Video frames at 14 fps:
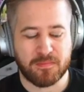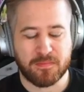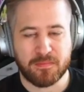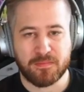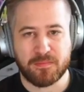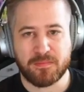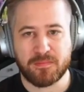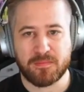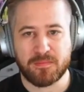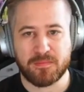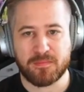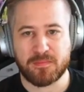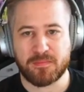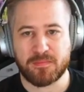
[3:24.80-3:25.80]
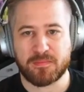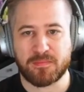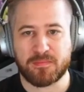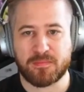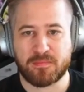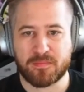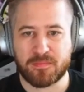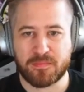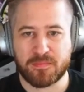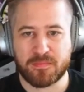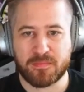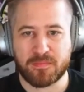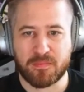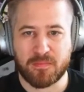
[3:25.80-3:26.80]

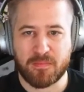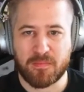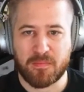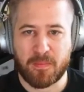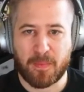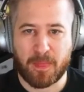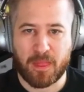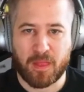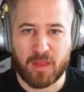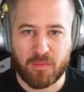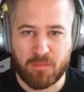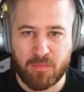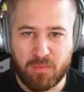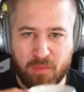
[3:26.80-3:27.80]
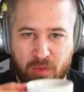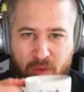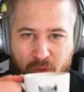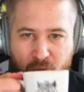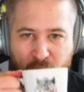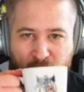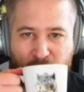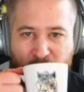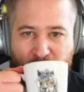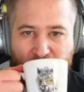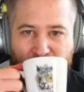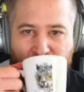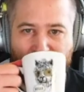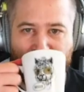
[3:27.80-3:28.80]

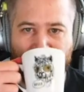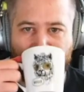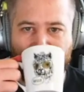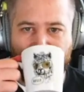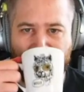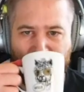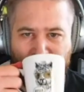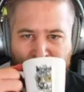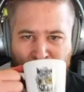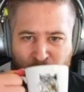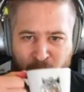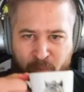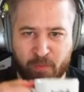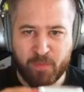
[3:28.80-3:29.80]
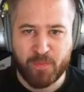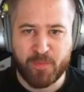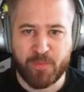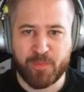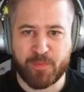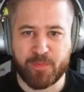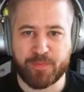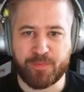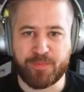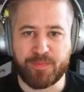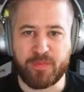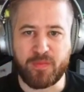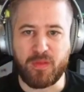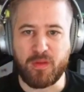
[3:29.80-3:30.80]

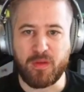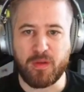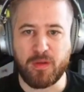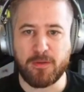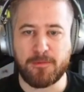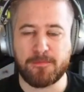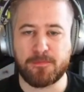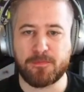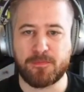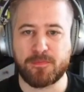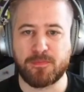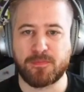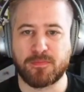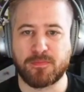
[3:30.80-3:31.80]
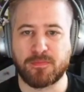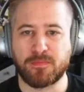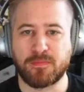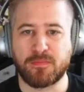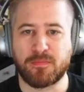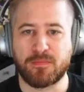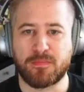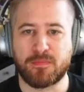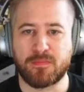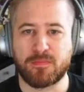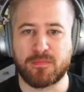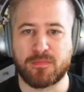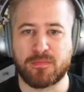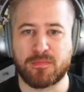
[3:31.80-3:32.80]
The person shown says nothing.